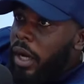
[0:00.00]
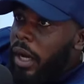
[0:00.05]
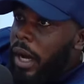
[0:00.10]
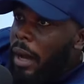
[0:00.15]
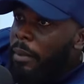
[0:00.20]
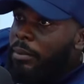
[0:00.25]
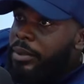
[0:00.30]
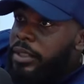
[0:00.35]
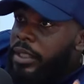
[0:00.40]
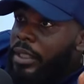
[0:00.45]

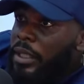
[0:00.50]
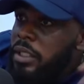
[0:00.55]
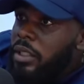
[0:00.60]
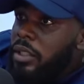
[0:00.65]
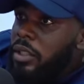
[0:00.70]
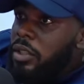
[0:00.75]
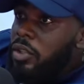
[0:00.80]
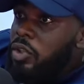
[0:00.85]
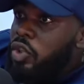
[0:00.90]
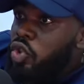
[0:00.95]
I'm
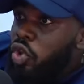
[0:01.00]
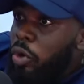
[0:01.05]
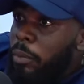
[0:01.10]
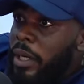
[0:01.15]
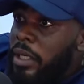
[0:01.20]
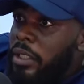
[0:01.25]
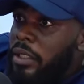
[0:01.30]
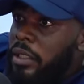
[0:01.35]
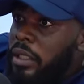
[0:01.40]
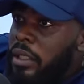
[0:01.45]
seeing so
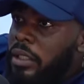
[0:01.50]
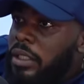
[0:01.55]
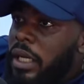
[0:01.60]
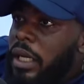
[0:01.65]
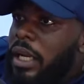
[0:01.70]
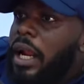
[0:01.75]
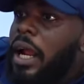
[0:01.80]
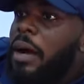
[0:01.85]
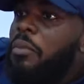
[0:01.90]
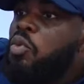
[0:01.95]
many things.
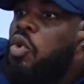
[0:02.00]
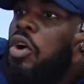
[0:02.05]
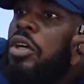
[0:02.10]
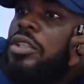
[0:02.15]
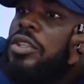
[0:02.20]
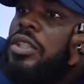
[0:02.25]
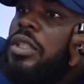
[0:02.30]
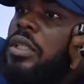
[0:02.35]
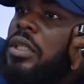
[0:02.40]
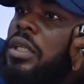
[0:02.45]
And then I'm
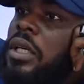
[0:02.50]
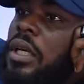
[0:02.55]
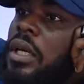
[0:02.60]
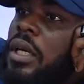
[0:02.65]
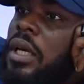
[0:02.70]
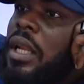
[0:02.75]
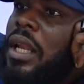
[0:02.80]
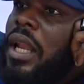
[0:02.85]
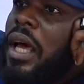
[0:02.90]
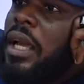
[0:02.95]
wondering,
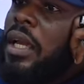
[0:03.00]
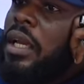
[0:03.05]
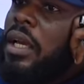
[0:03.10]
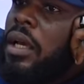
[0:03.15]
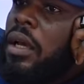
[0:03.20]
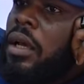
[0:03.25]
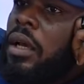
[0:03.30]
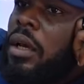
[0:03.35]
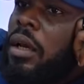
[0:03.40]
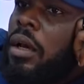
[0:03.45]
like,
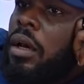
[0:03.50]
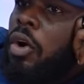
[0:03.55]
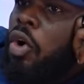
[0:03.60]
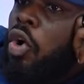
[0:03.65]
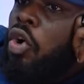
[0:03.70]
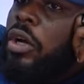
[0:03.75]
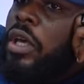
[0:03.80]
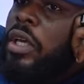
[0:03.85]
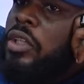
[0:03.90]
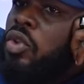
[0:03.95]

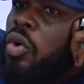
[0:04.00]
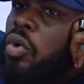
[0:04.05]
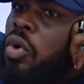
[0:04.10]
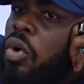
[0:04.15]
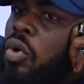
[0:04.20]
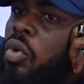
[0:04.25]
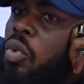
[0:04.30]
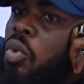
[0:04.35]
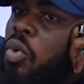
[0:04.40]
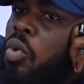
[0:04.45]
okay,
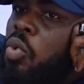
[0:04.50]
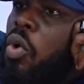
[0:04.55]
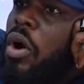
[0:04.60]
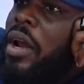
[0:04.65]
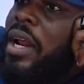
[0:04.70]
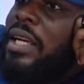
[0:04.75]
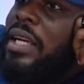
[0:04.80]
so what